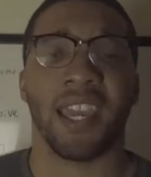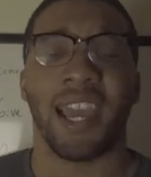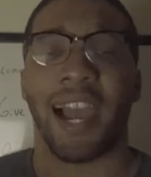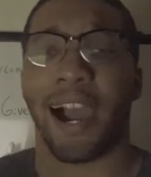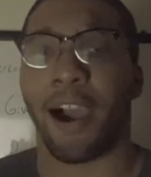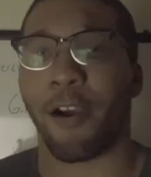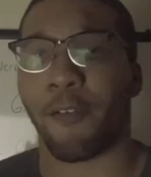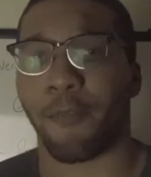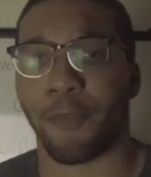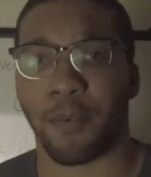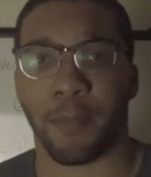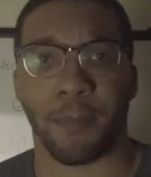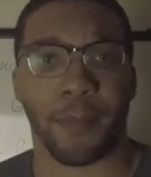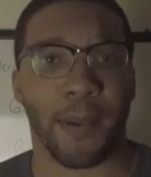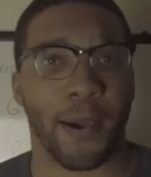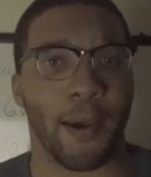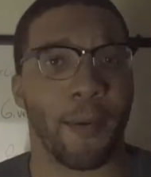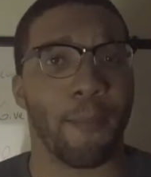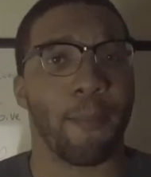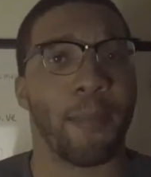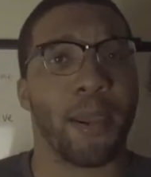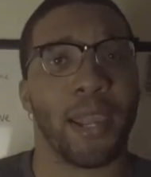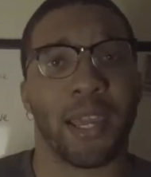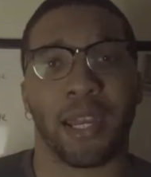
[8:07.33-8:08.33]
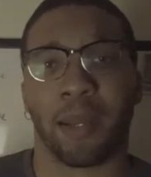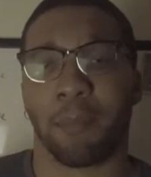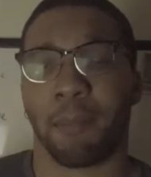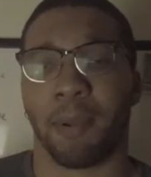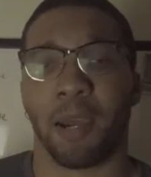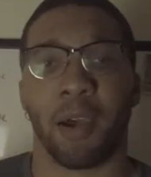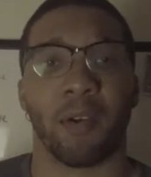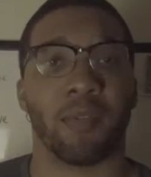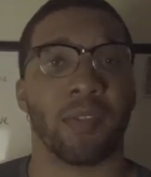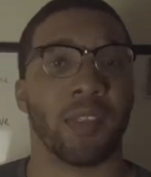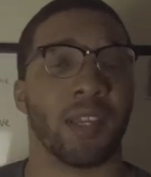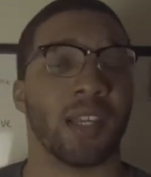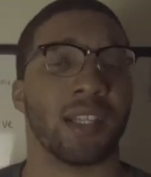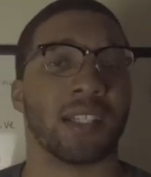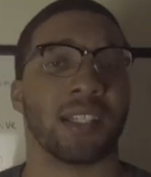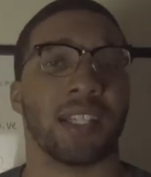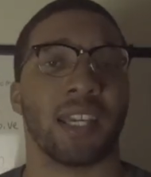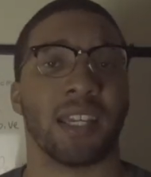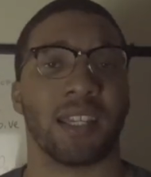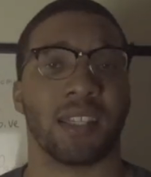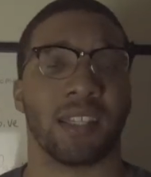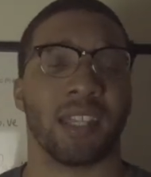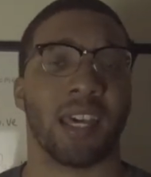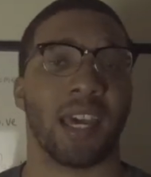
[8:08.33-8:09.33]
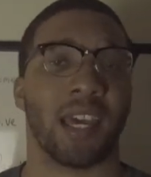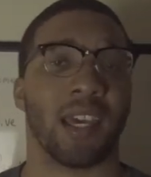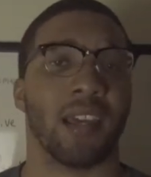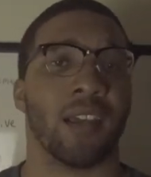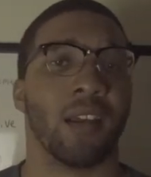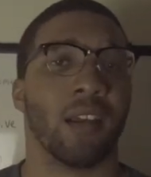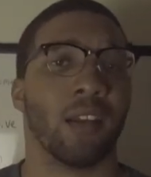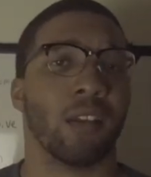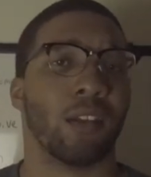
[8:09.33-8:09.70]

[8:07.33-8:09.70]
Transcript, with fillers: Alpha male, beta male, things like that.